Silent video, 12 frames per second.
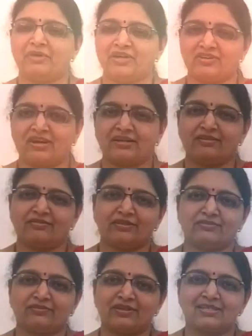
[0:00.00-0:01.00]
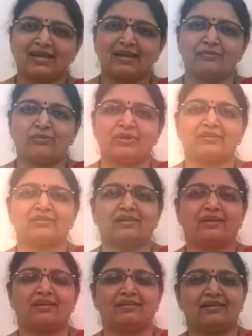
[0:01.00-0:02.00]
met Raki for the first time with
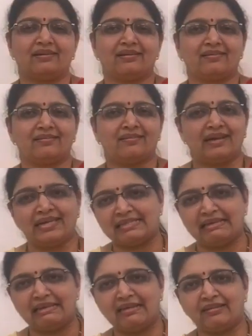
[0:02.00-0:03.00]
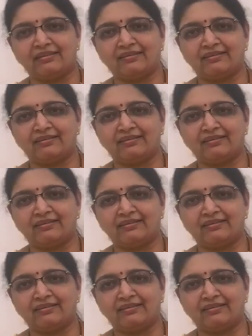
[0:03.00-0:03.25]
another uh, SLN,